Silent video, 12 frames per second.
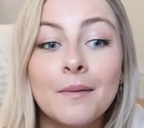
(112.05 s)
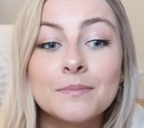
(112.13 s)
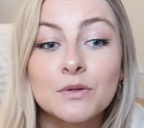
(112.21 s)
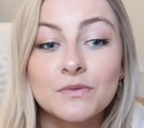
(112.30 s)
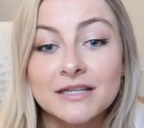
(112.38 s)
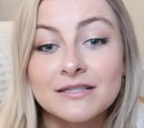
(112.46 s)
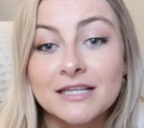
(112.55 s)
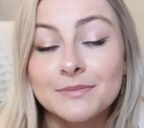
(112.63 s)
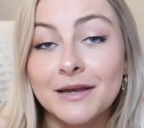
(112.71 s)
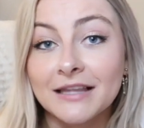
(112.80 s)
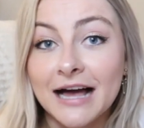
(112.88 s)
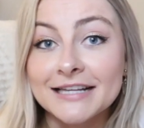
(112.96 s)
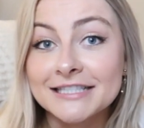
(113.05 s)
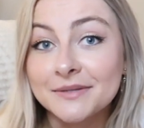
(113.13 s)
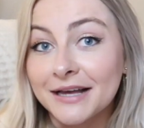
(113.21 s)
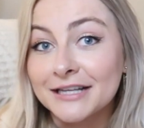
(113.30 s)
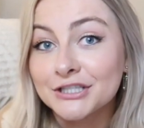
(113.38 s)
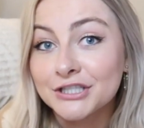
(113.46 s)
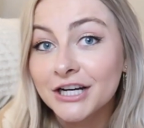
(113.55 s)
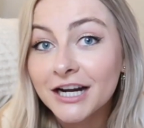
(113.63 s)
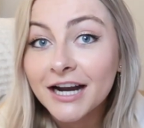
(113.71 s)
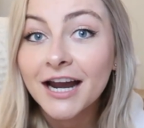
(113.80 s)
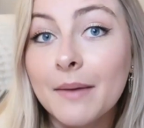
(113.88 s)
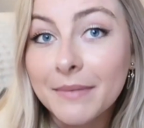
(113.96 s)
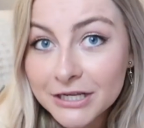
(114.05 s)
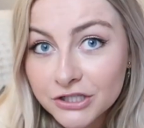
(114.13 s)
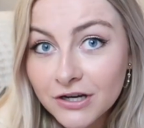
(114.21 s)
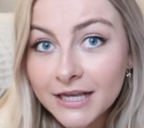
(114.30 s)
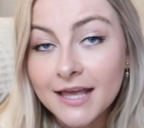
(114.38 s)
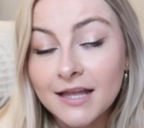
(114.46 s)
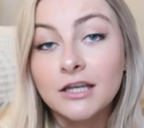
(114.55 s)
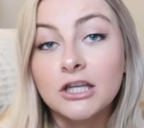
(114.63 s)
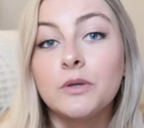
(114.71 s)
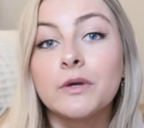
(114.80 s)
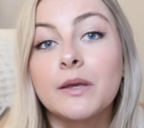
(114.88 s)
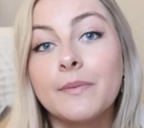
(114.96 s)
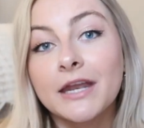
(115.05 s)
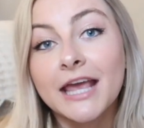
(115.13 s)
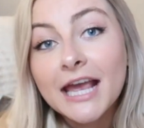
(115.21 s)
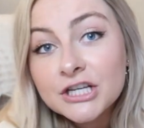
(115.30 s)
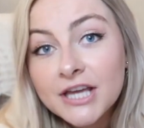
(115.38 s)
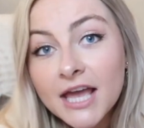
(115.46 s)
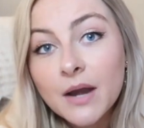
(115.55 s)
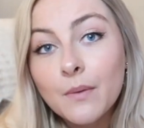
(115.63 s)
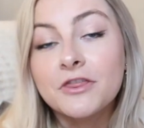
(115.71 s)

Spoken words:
So this is my last semester. I'm majoring in human communication